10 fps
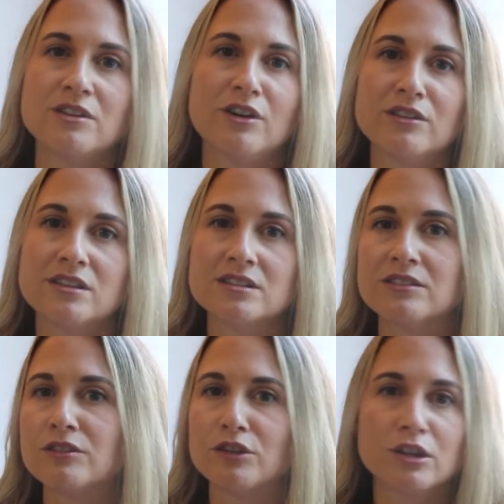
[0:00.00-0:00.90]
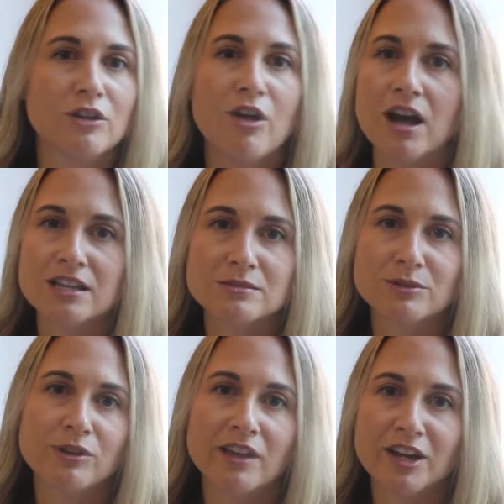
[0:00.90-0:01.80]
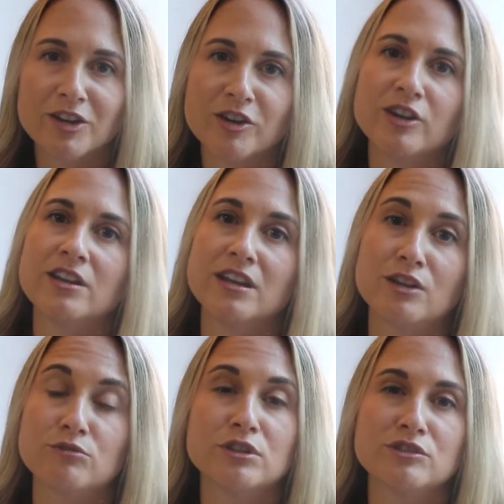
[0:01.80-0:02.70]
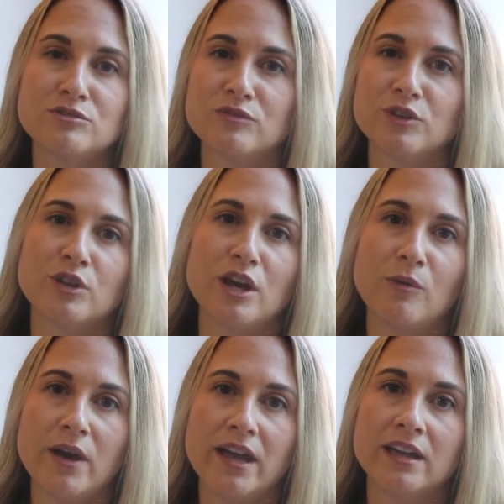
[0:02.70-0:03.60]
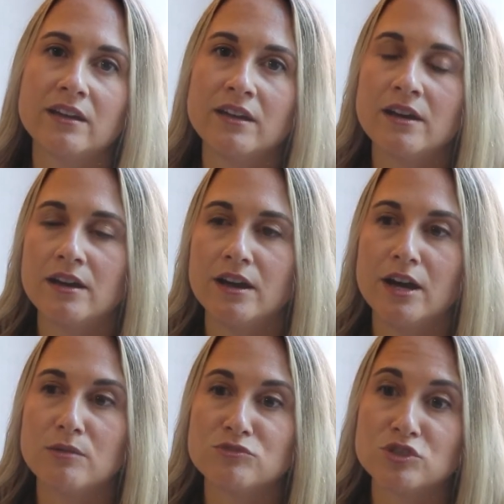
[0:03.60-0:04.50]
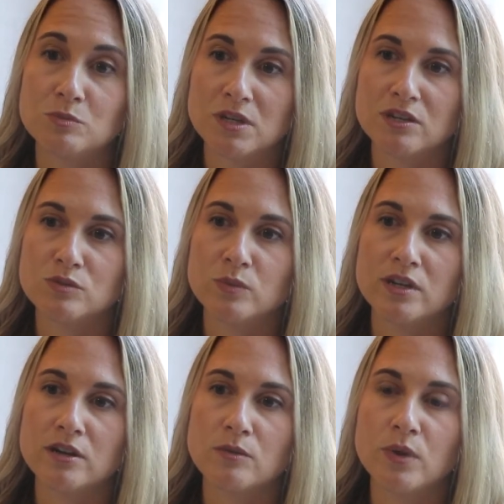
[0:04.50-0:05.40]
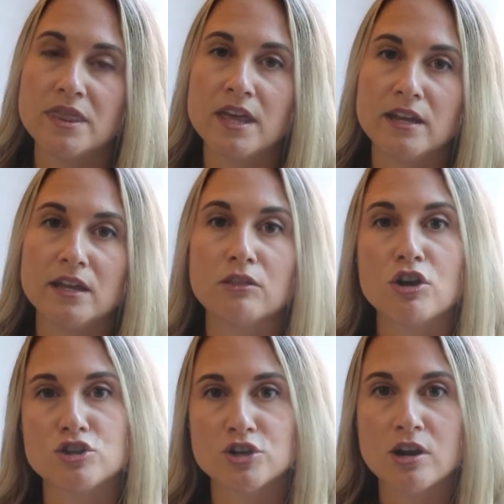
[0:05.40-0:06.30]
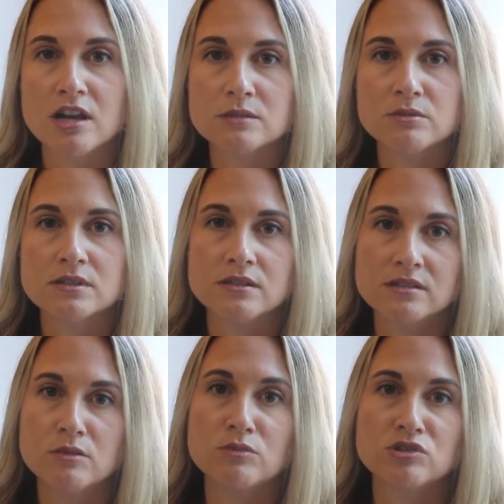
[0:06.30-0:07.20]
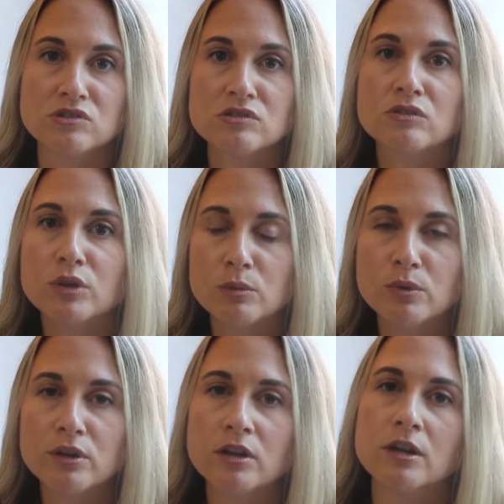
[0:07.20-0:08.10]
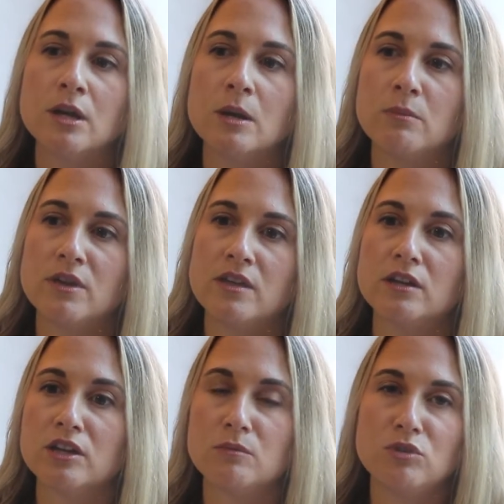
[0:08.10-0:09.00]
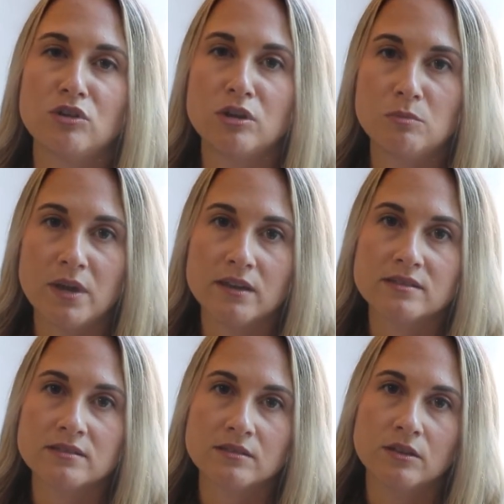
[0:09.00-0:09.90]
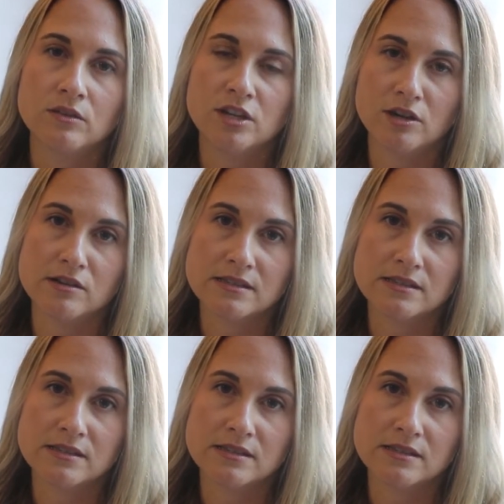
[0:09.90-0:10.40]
call this the little hospital that could, and I really do feel that way. Just because we are within a larger hospital system, which is Stony Brook, but then community-based here in